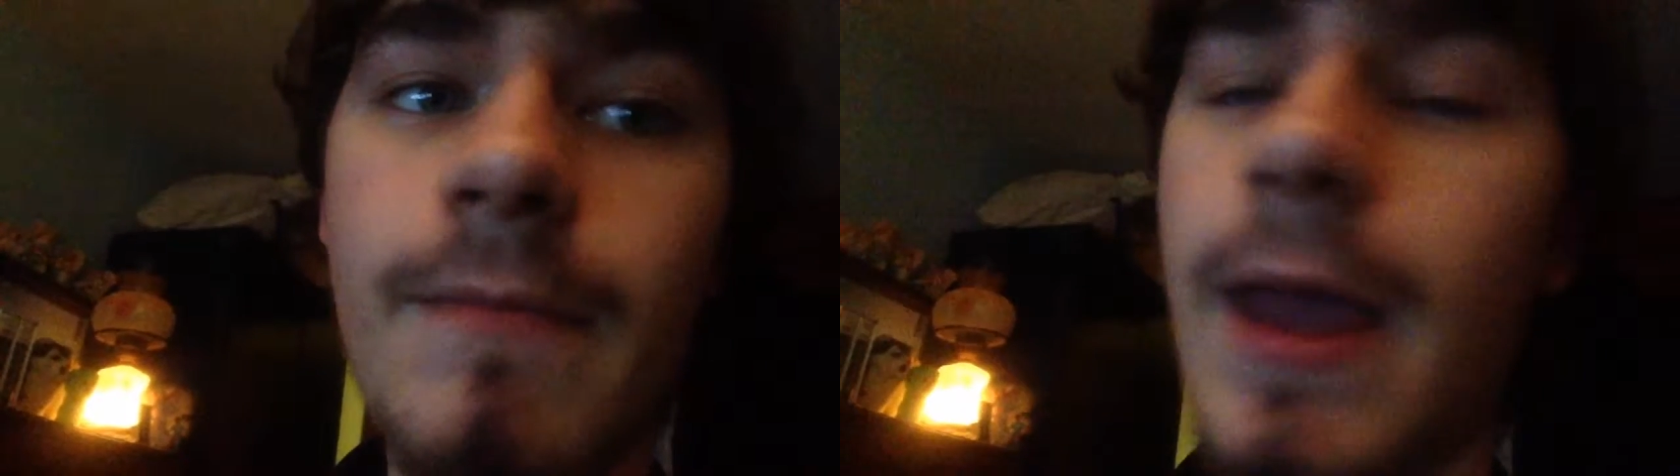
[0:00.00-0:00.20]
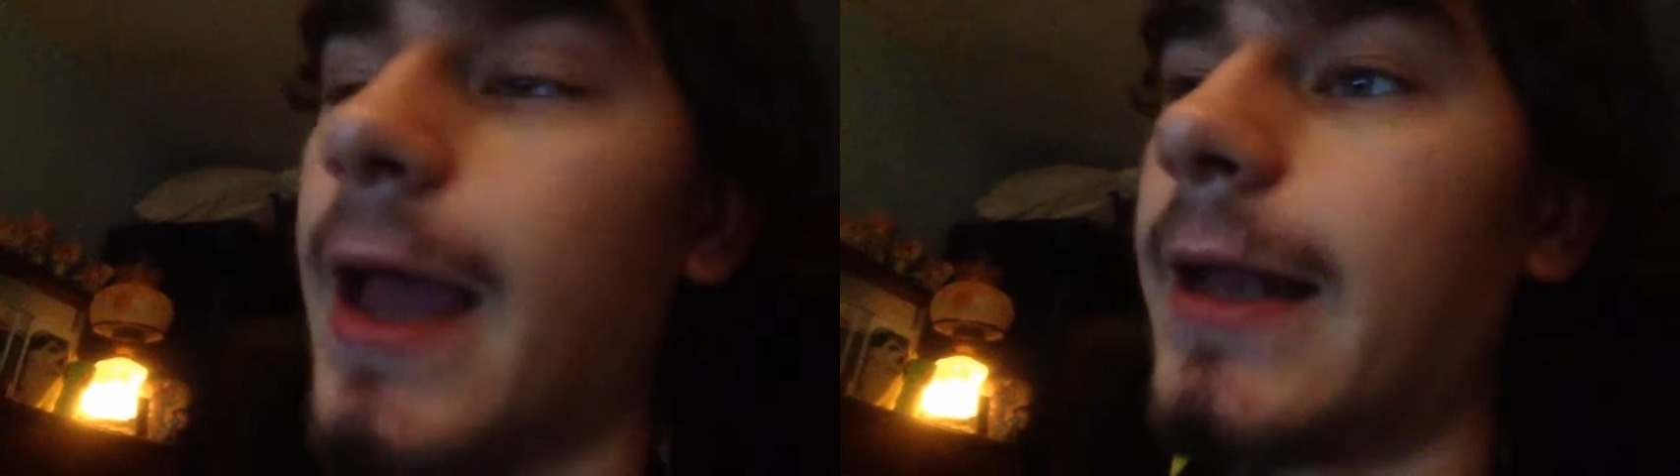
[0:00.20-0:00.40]

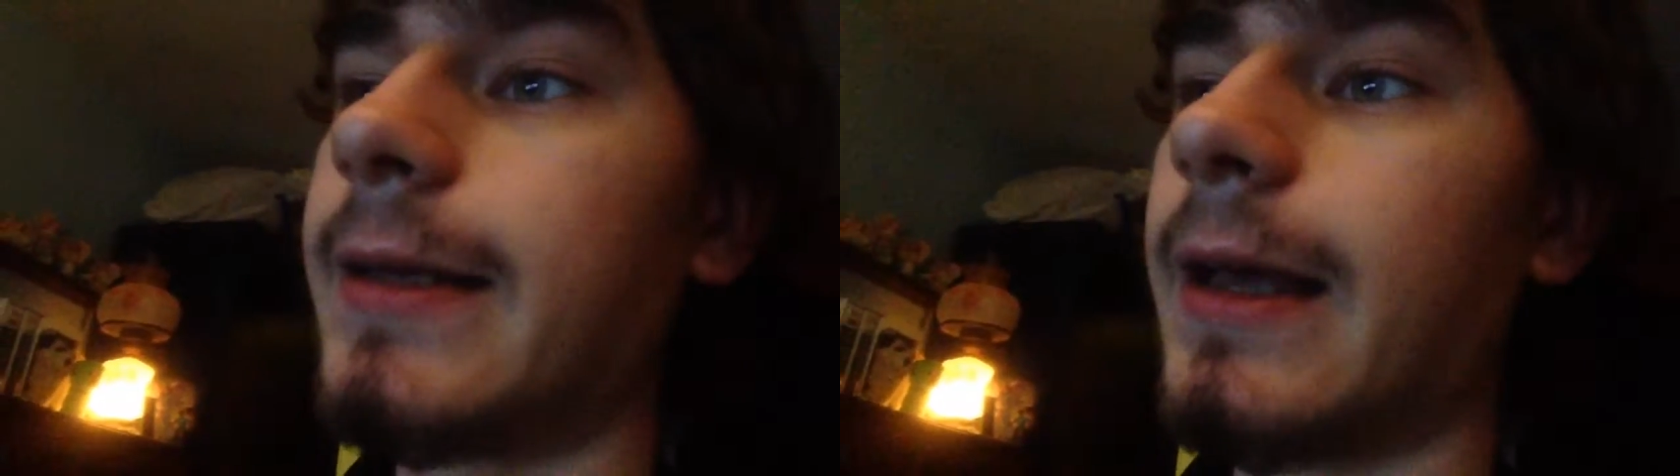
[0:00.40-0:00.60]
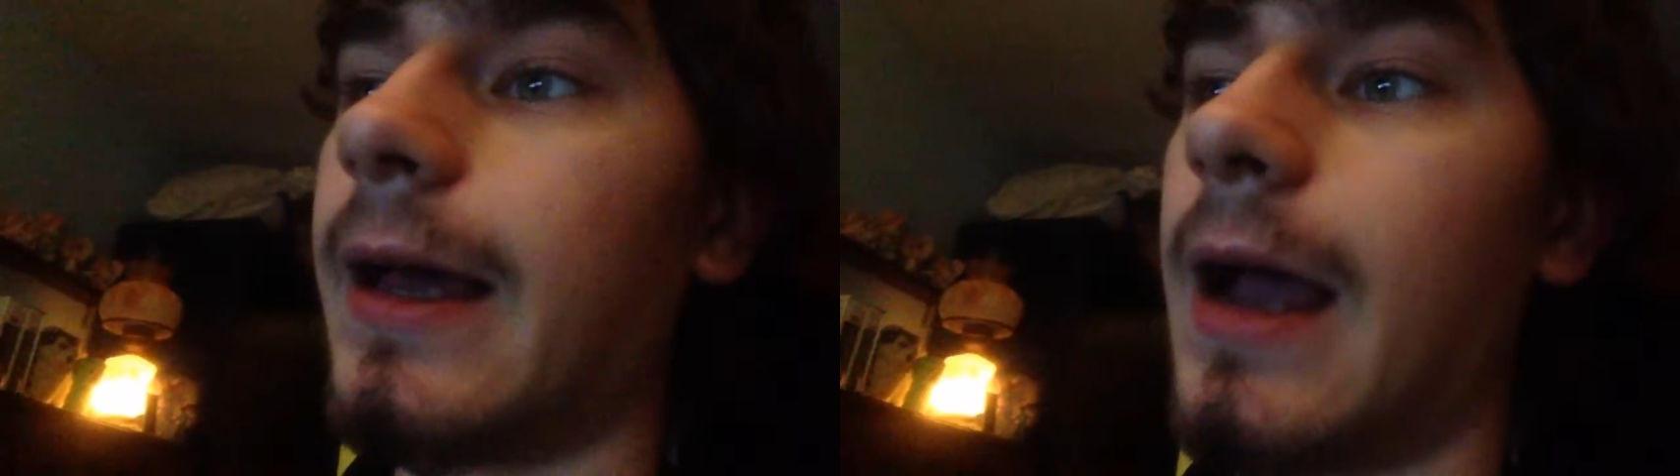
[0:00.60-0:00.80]

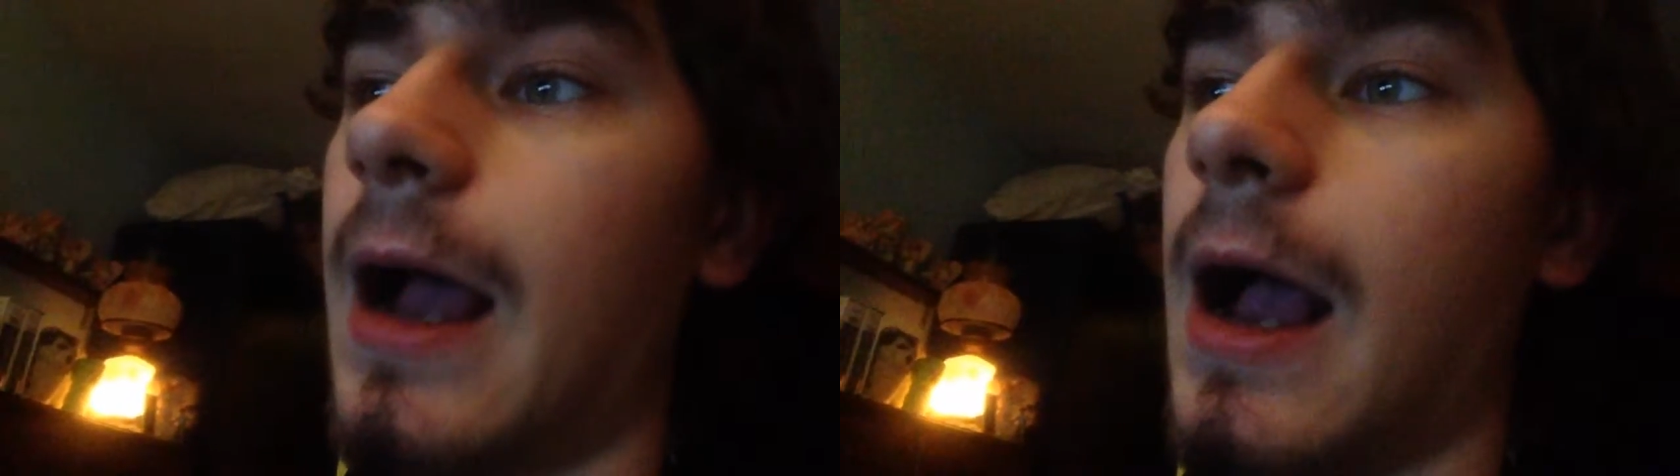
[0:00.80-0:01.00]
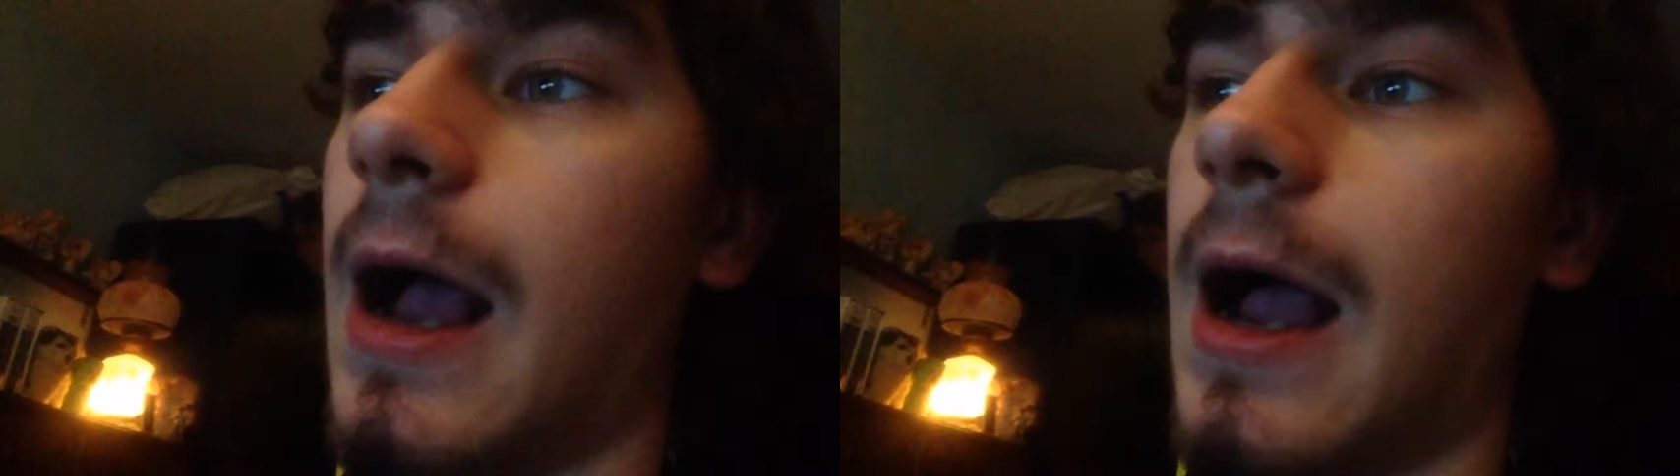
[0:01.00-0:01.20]
And
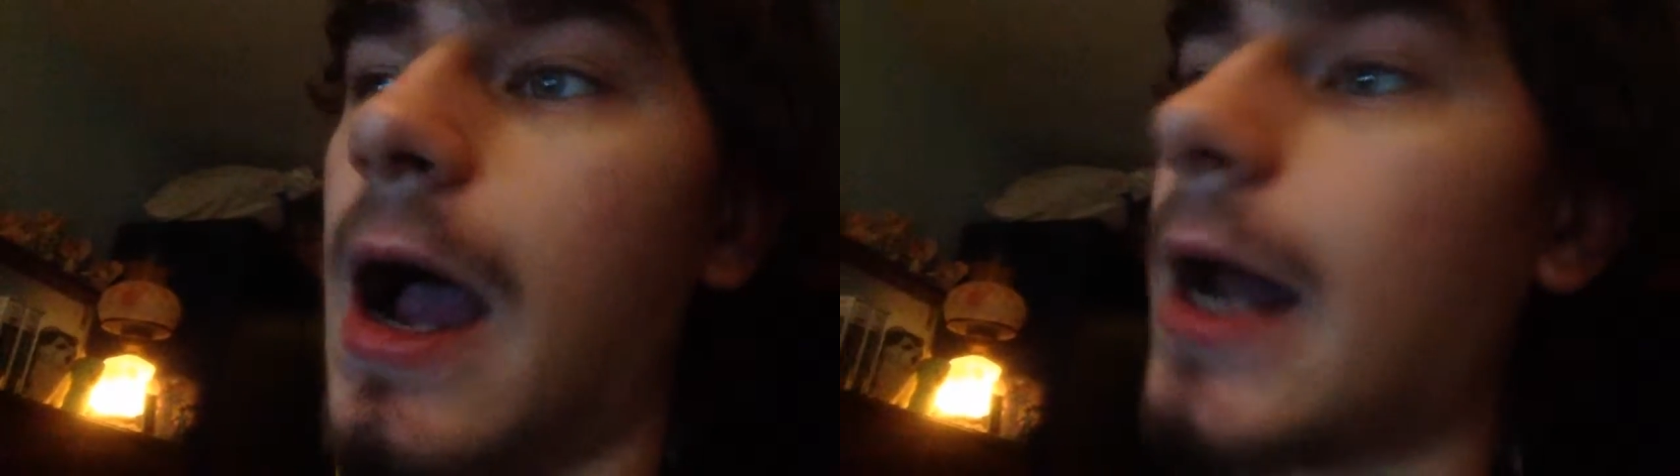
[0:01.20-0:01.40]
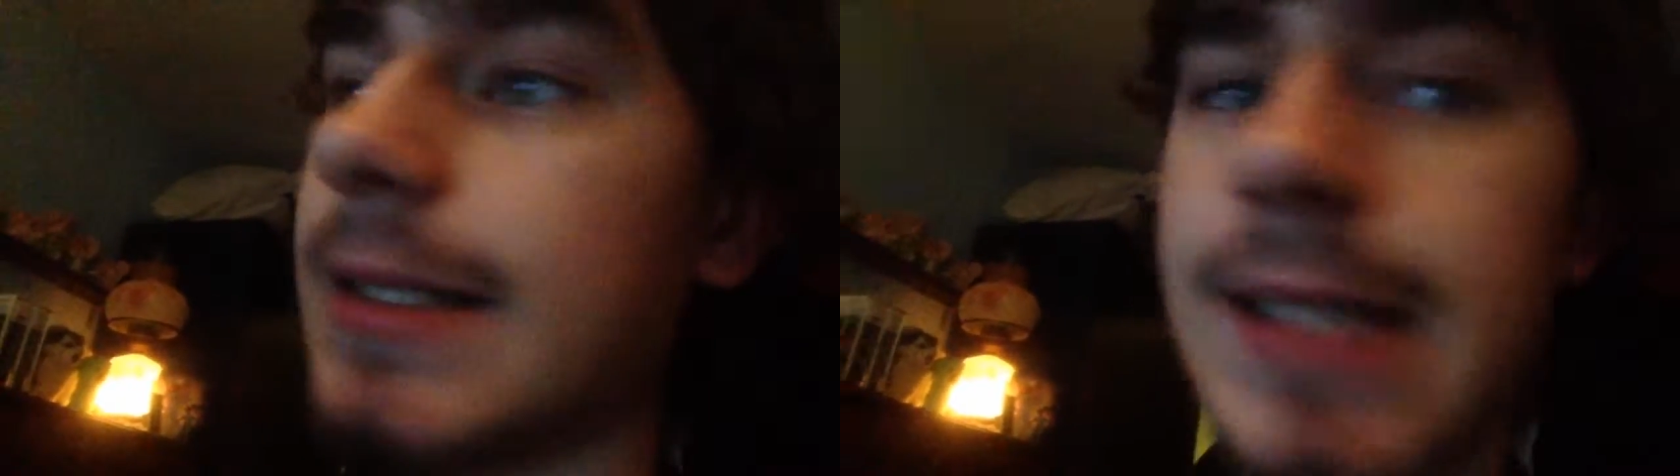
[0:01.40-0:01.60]

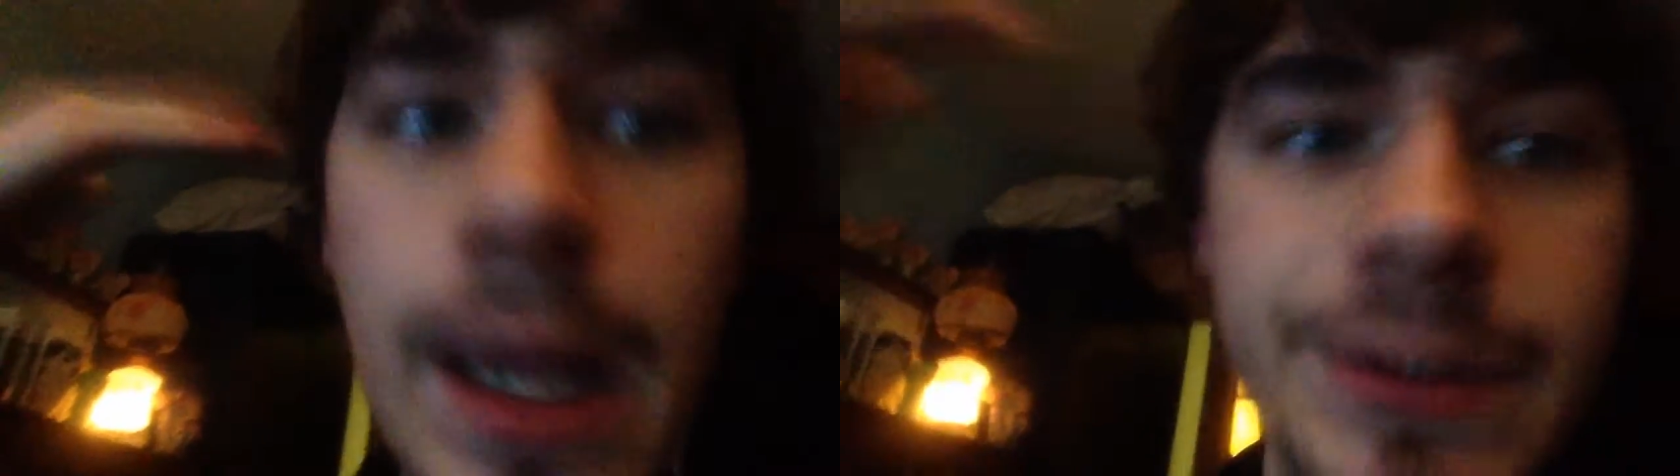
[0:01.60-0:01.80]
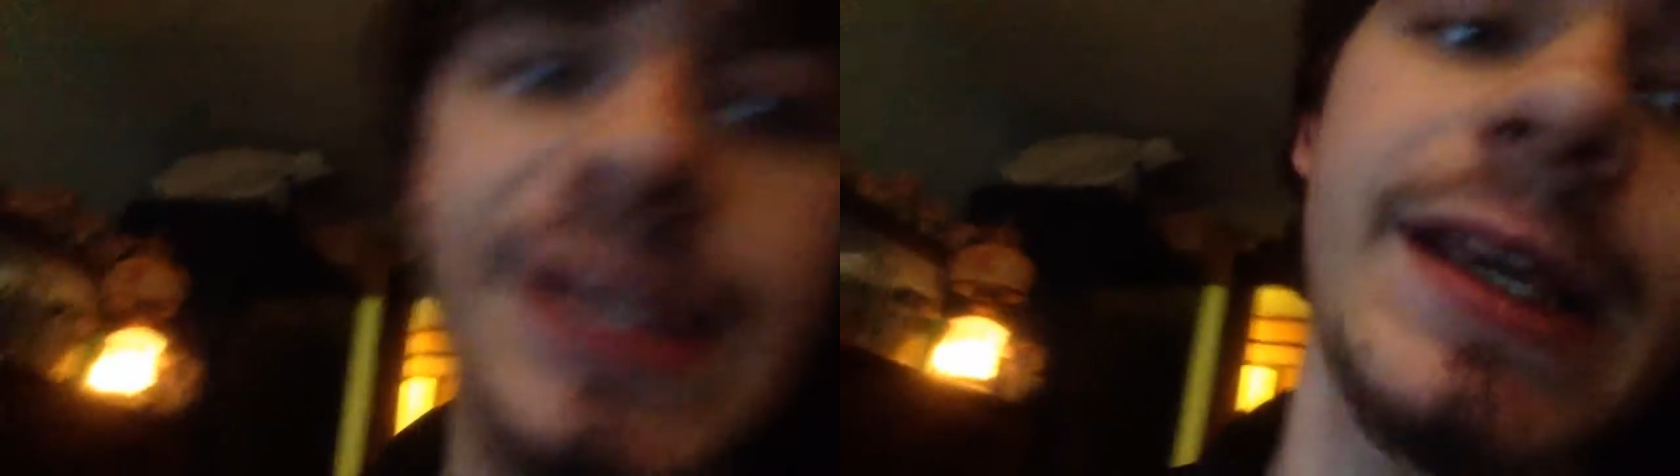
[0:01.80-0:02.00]
honestly, I was